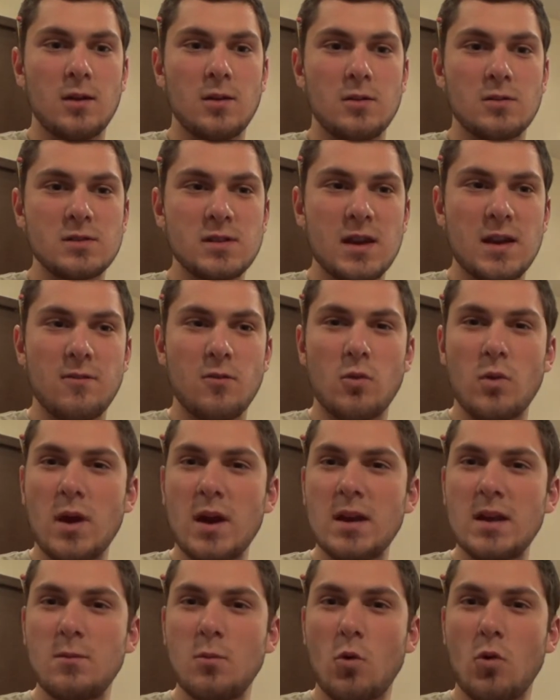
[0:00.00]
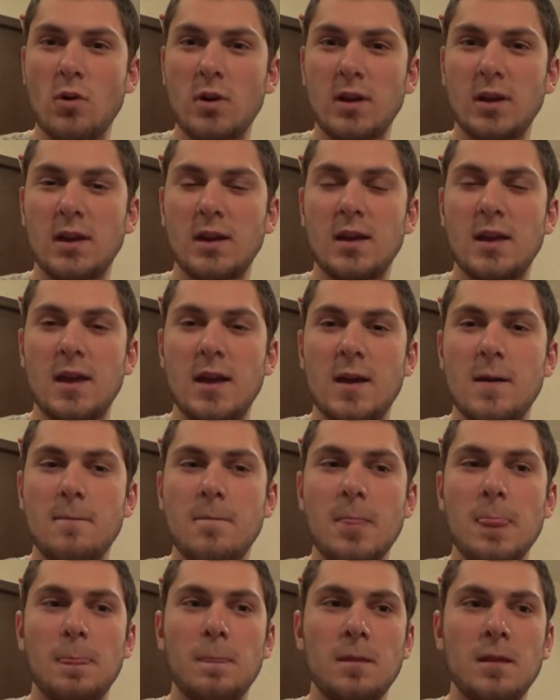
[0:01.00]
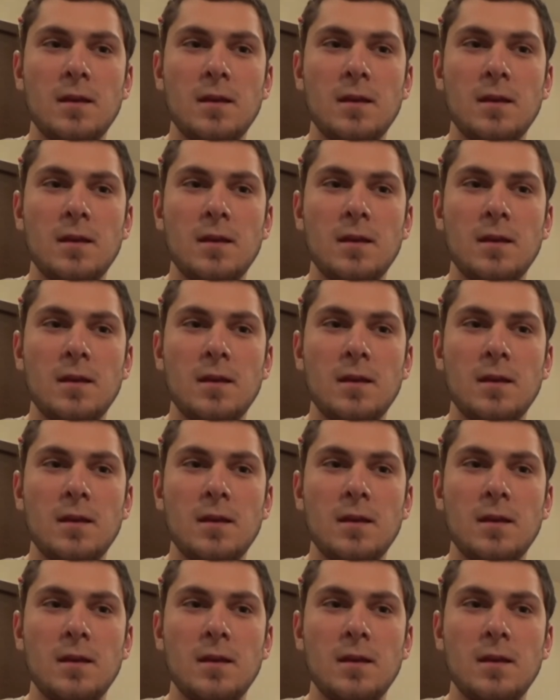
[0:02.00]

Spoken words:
it's kind of a rainy morning at camp,